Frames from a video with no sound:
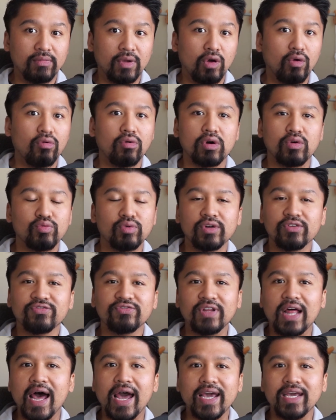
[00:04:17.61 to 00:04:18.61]
Or will
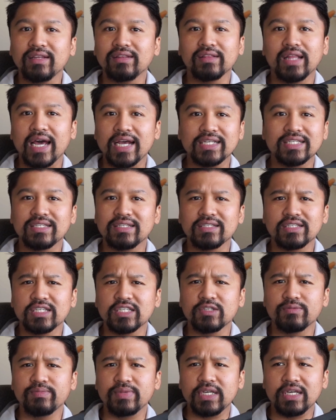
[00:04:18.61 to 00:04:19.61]
flying
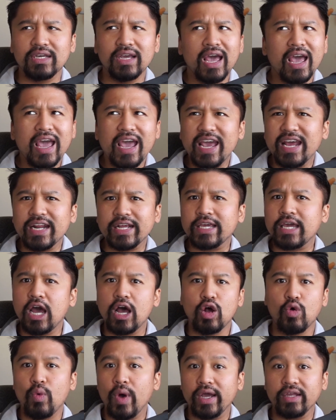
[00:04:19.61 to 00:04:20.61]
licenses be an
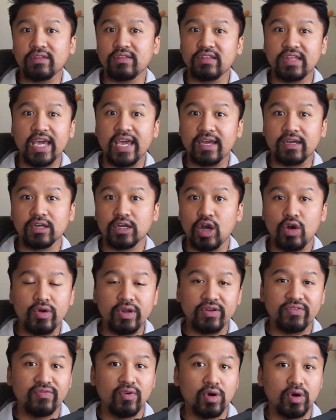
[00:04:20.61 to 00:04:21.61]
account wide thing
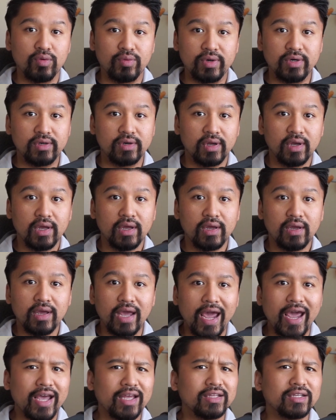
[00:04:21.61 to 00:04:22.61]
going forward?
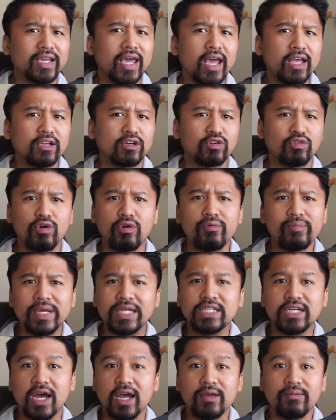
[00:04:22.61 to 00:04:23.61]
And can
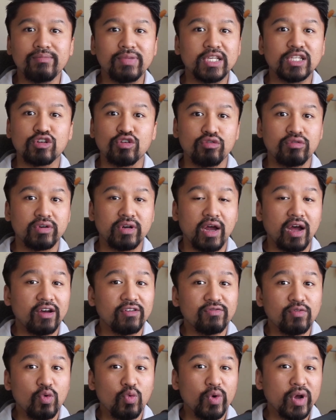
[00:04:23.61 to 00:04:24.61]
Chromie time be turned
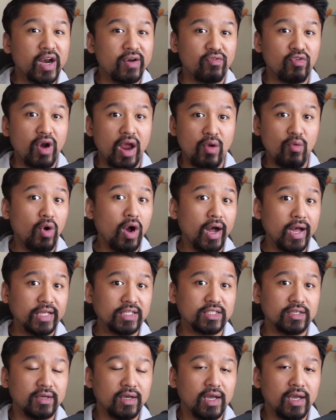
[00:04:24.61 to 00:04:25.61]
off whenever I
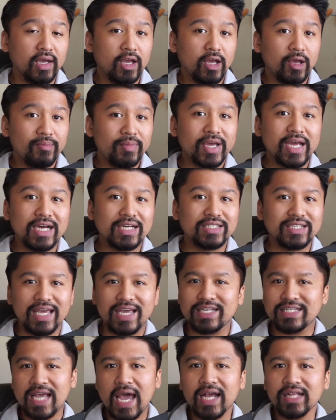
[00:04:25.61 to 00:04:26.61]
want? Because
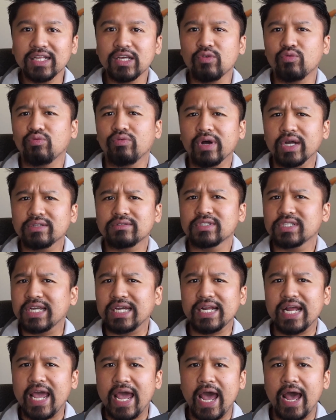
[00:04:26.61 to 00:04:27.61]
exactly what's
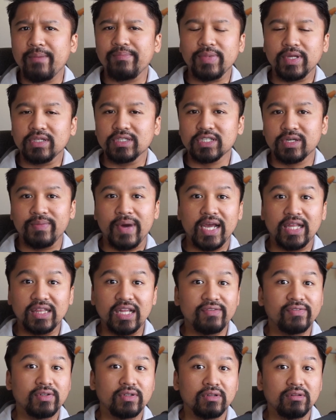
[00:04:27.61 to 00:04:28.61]
going to happen to my
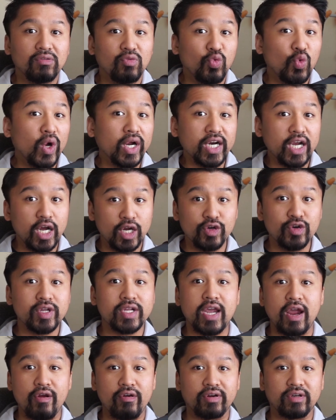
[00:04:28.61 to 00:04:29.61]
level
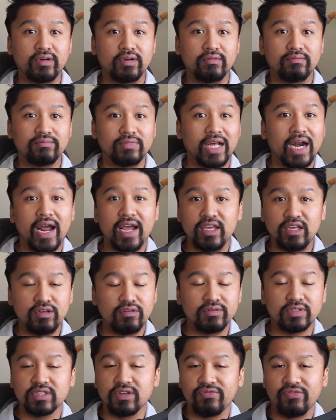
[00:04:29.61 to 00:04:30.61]
100 character that I
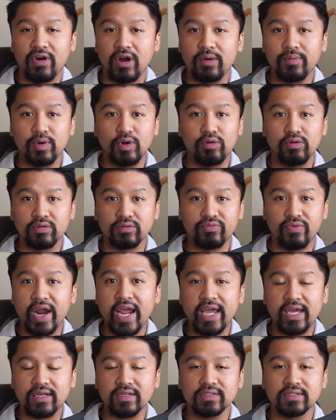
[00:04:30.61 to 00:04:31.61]
use to farm old
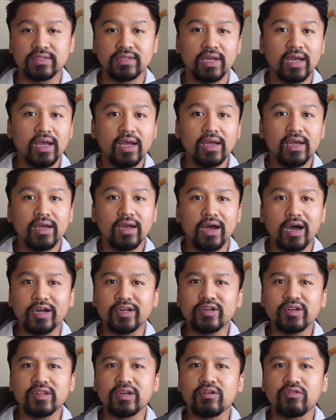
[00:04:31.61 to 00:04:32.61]
raids?
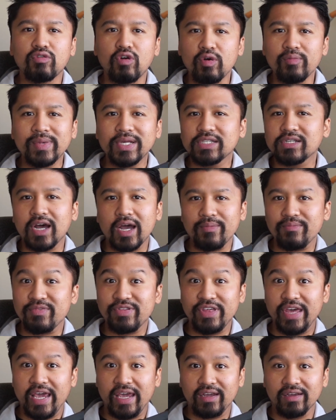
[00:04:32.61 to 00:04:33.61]
Under the Chromie time
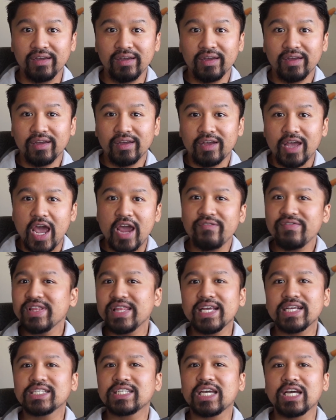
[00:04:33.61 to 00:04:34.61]
thing,
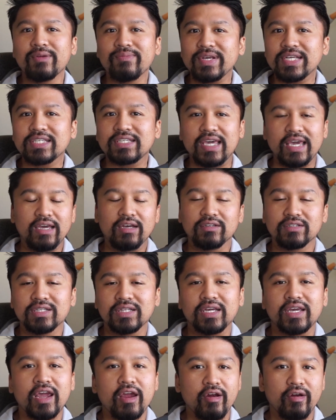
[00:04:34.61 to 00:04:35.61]
everything's going to be scaled to
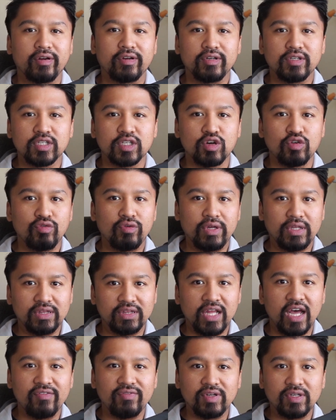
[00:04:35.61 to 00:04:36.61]
the character's current
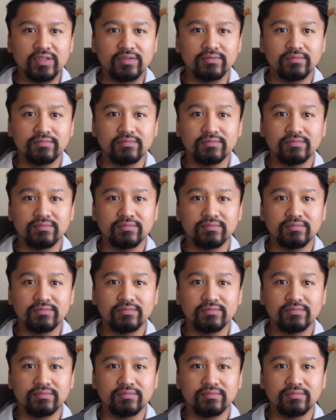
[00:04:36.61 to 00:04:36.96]
level.